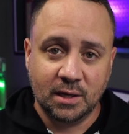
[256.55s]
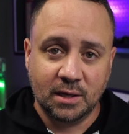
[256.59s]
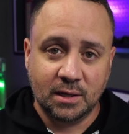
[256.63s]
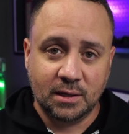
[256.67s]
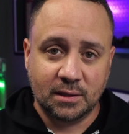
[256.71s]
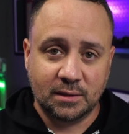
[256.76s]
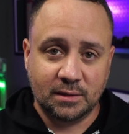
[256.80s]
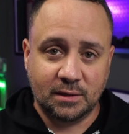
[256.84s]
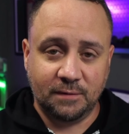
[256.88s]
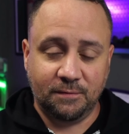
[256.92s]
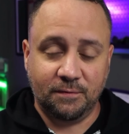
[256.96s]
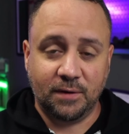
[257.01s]

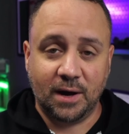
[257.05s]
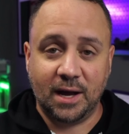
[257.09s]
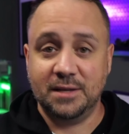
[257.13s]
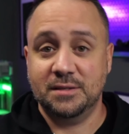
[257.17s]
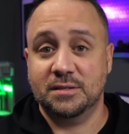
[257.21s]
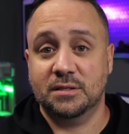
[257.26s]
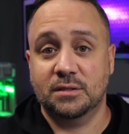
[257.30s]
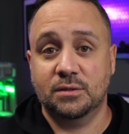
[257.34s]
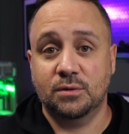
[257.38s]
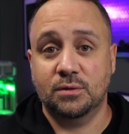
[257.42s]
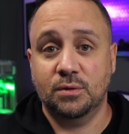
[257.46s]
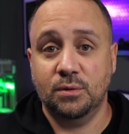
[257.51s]

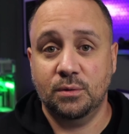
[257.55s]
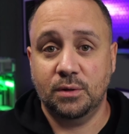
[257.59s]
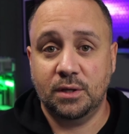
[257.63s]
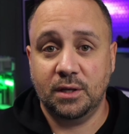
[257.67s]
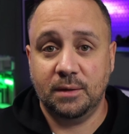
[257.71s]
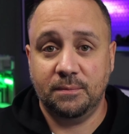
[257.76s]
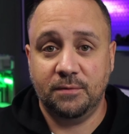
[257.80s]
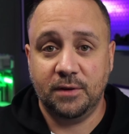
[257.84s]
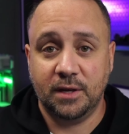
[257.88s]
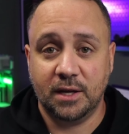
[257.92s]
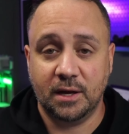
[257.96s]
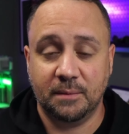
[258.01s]
device to the
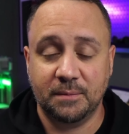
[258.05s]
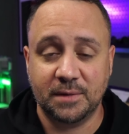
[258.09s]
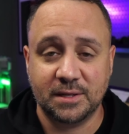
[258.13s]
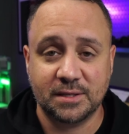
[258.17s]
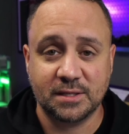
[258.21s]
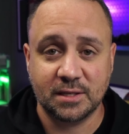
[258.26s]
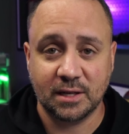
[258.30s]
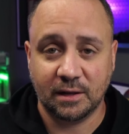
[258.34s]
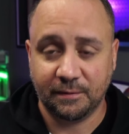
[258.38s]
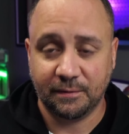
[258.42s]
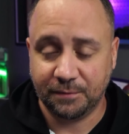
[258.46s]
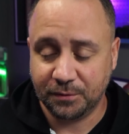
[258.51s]
VM
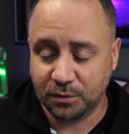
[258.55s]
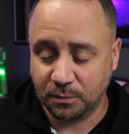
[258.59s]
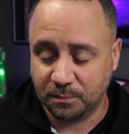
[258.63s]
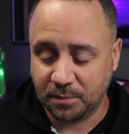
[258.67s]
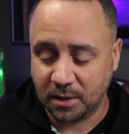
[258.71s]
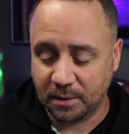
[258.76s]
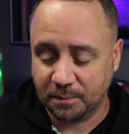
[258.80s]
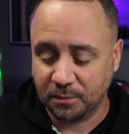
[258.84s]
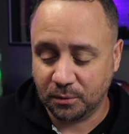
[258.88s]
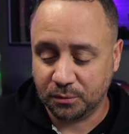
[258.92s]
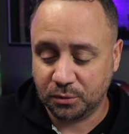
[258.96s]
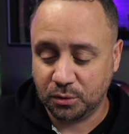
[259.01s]
itself to be
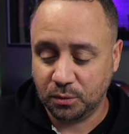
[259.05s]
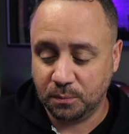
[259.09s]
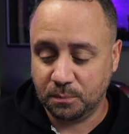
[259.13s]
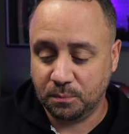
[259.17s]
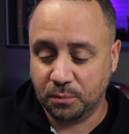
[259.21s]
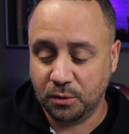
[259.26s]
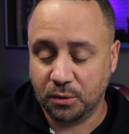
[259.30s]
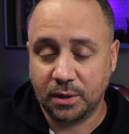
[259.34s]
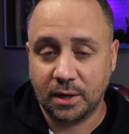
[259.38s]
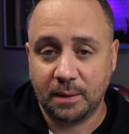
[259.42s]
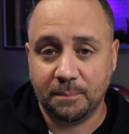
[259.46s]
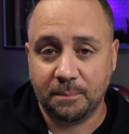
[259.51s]
able to
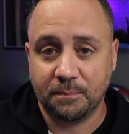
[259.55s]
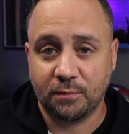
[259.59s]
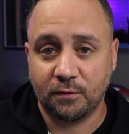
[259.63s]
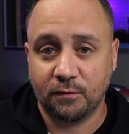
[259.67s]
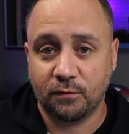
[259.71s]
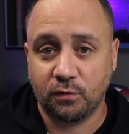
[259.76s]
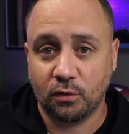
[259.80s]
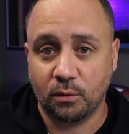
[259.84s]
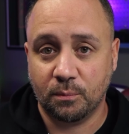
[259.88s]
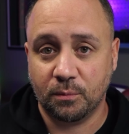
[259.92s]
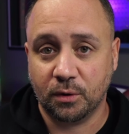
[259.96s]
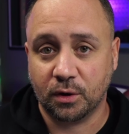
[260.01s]
boot and
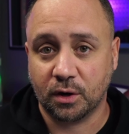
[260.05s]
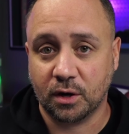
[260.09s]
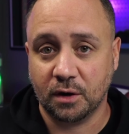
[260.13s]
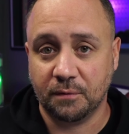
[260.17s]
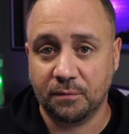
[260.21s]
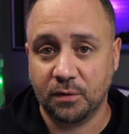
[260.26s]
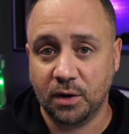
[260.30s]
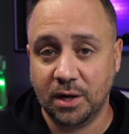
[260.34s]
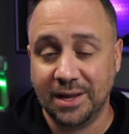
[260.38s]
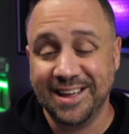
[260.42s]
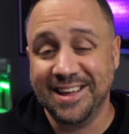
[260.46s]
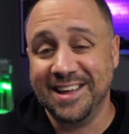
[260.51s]
perform
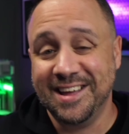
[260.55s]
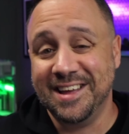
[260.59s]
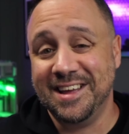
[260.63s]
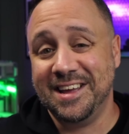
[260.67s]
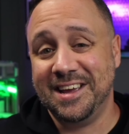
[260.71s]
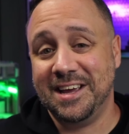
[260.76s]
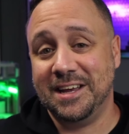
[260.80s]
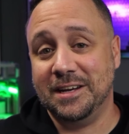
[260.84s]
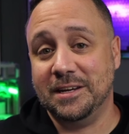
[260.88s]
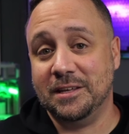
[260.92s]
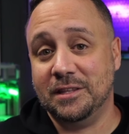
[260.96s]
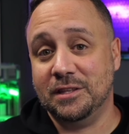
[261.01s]
recovery.
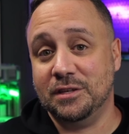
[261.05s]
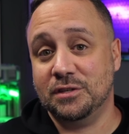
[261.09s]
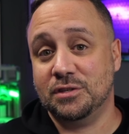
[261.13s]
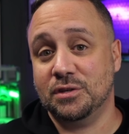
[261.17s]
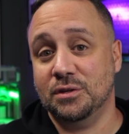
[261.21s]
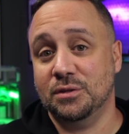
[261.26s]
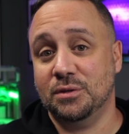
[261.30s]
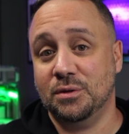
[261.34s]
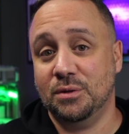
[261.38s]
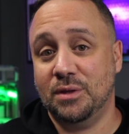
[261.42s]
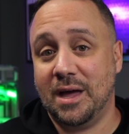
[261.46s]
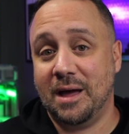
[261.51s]
In addition
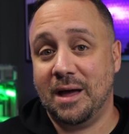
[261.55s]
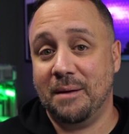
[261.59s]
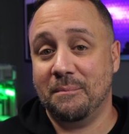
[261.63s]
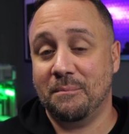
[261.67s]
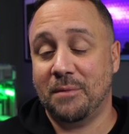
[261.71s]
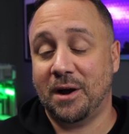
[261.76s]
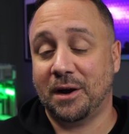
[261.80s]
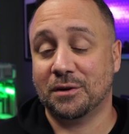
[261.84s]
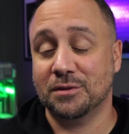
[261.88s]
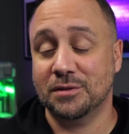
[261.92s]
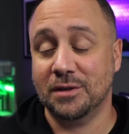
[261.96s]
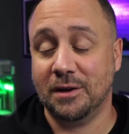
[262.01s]
to that,
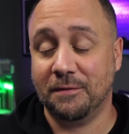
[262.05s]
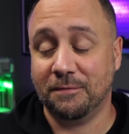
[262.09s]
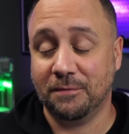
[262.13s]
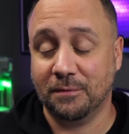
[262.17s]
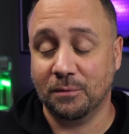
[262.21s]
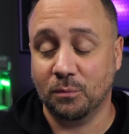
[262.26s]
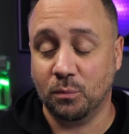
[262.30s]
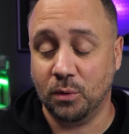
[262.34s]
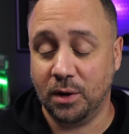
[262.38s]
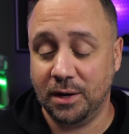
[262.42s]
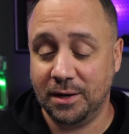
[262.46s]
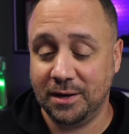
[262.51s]
Microsoft
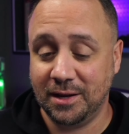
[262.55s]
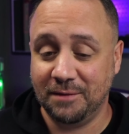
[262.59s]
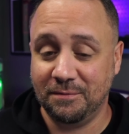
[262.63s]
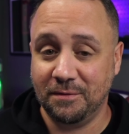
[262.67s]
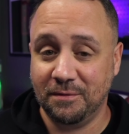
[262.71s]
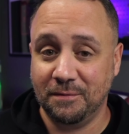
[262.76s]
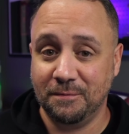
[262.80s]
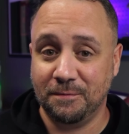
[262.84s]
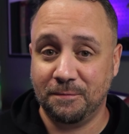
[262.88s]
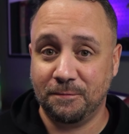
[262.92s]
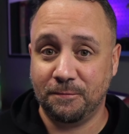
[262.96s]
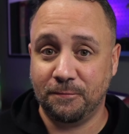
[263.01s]
went
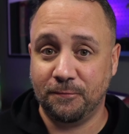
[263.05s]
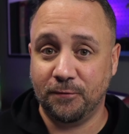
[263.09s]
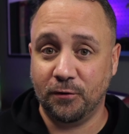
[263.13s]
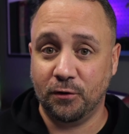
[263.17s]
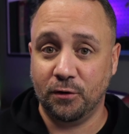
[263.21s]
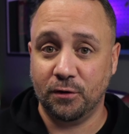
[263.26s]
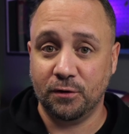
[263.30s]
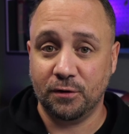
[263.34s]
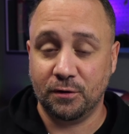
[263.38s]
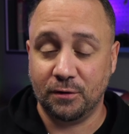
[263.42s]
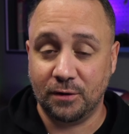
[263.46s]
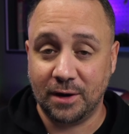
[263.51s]
even
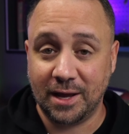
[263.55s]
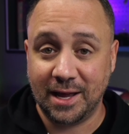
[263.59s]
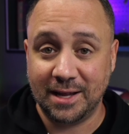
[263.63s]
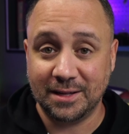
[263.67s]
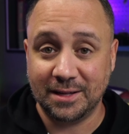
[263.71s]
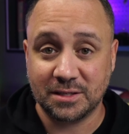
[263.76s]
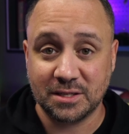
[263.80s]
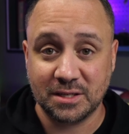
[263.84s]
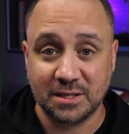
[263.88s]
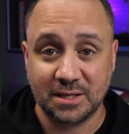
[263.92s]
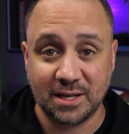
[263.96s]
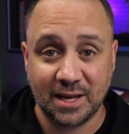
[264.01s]
further,
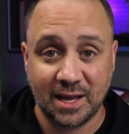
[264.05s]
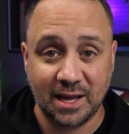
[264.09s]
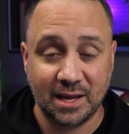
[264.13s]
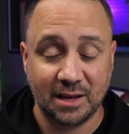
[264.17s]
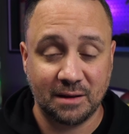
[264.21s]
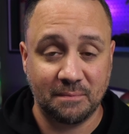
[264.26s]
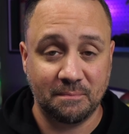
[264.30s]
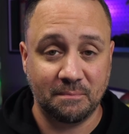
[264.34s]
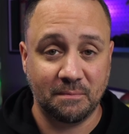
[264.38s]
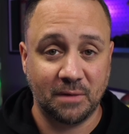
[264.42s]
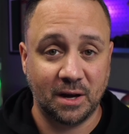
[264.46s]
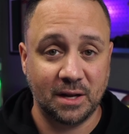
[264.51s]
and today
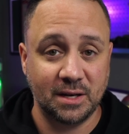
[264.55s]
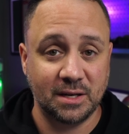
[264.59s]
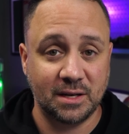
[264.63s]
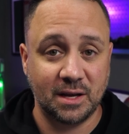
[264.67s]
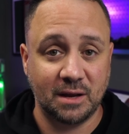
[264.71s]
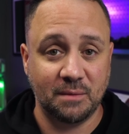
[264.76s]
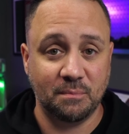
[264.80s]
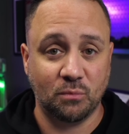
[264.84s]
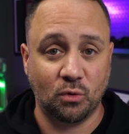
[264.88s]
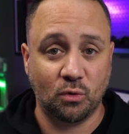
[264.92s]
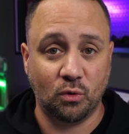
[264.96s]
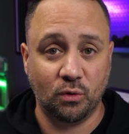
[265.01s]
on
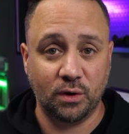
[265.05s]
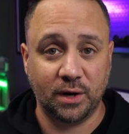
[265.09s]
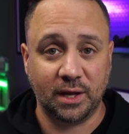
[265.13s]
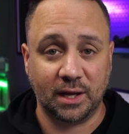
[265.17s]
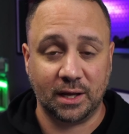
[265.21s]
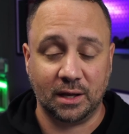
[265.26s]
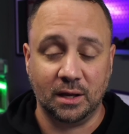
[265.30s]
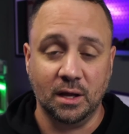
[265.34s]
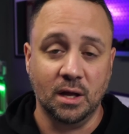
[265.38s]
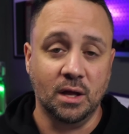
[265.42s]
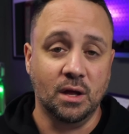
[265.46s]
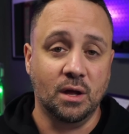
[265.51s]
Monday
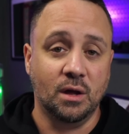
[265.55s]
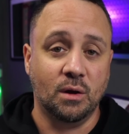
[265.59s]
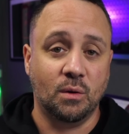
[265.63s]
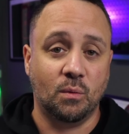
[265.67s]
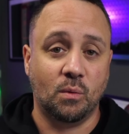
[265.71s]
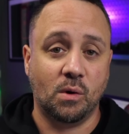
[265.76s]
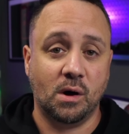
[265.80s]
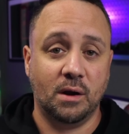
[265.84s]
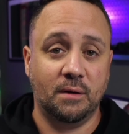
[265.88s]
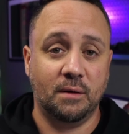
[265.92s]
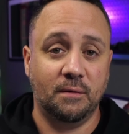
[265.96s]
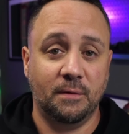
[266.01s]
morning,
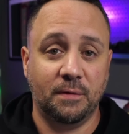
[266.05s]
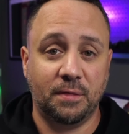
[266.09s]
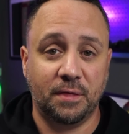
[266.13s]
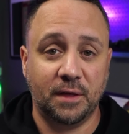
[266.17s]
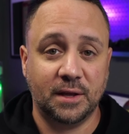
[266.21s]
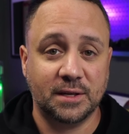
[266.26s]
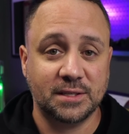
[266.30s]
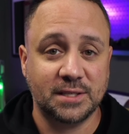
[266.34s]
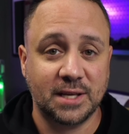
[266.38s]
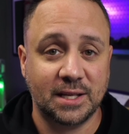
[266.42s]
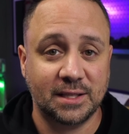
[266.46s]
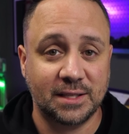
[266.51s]
one of the
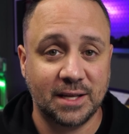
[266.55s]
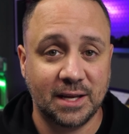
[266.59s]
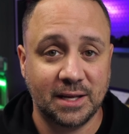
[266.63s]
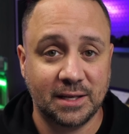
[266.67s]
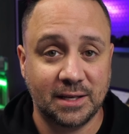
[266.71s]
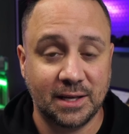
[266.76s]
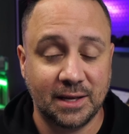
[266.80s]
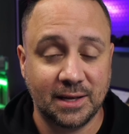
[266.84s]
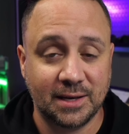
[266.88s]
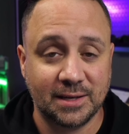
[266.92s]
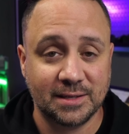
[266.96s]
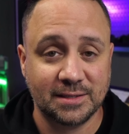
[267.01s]
things that they
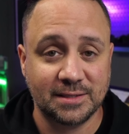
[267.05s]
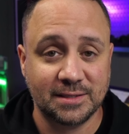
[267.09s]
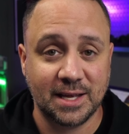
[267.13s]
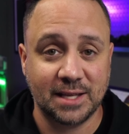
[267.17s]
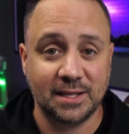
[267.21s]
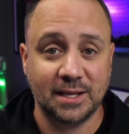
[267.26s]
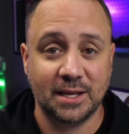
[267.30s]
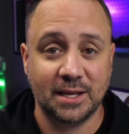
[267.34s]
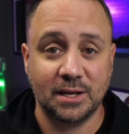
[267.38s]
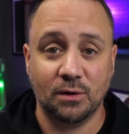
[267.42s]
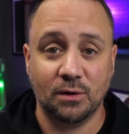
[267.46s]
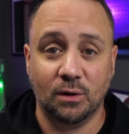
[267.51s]
did is
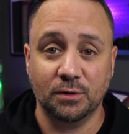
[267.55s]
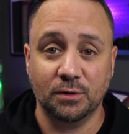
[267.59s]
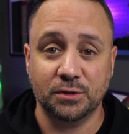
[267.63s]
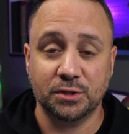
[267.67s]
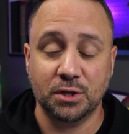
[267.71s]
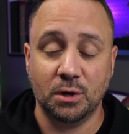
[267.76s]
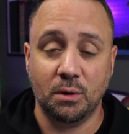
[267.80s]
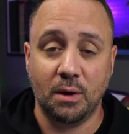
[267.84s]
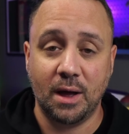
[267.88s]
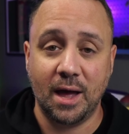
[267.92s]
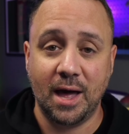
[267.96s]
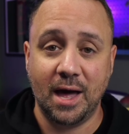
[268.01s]
that they
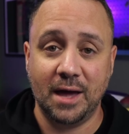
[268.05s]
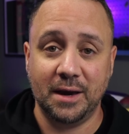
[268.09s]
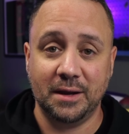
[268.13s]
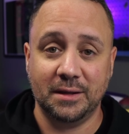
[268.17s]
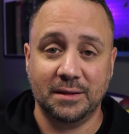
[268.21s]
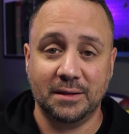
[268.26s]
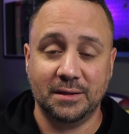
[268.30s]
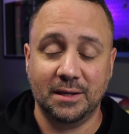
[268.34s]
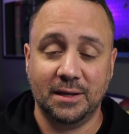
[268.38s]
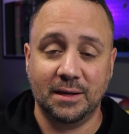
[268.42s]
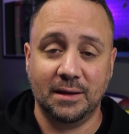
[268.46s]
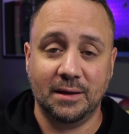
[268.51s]
also
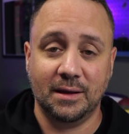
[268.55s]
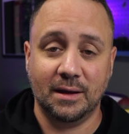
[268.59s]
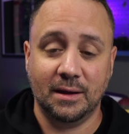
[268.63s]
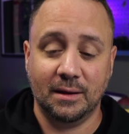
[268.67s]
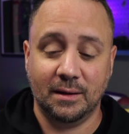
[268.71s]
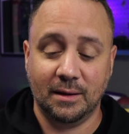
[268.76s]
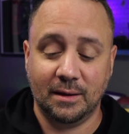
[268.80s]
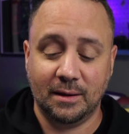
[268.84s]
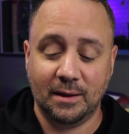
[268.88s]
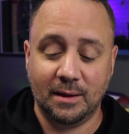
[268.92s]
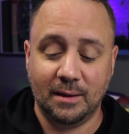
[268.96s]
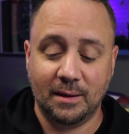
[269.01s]
added the
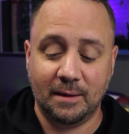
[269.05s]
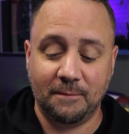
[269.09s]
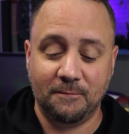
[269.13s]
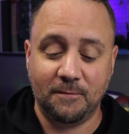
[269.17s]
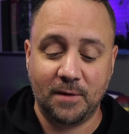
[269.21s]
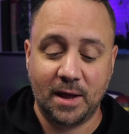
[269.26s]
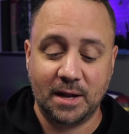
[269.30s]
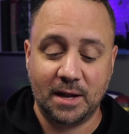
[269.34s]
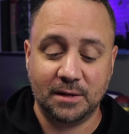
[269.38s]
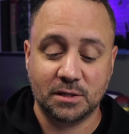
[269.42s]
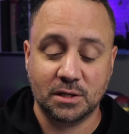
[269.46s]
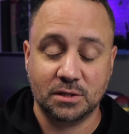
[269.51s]

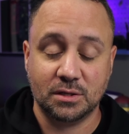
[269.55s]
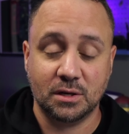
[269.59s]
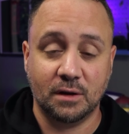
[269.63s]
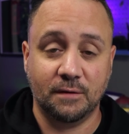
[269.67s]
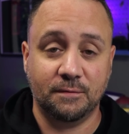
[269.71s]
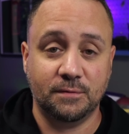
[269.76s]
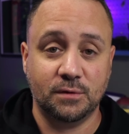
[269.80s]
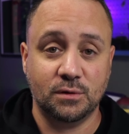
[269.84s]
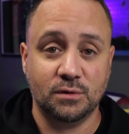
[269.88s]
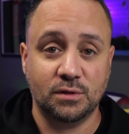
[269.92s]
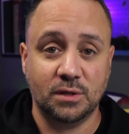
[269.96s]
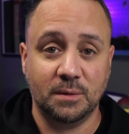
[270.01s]
advantage
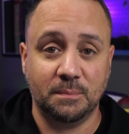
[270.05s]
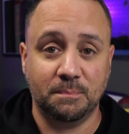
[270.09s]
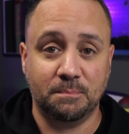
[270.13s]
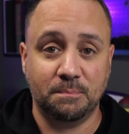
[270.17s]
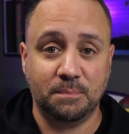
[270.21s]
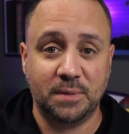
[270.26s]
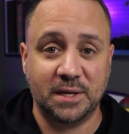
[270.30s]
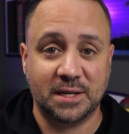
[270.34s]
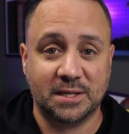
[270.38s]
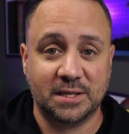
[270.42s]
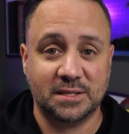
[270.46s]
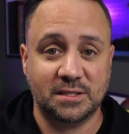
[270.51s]
of using
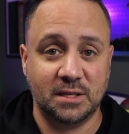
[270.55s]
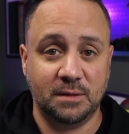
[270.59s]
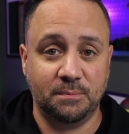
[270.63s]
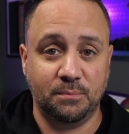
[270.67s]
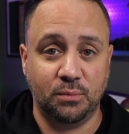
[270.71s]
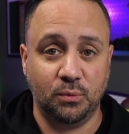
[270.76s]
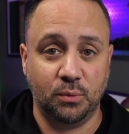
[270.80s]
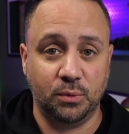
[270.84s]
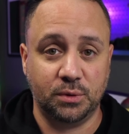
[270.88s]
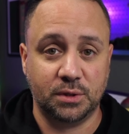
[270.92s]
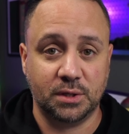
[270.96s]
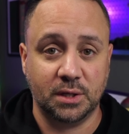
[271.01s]
Pixie Boot.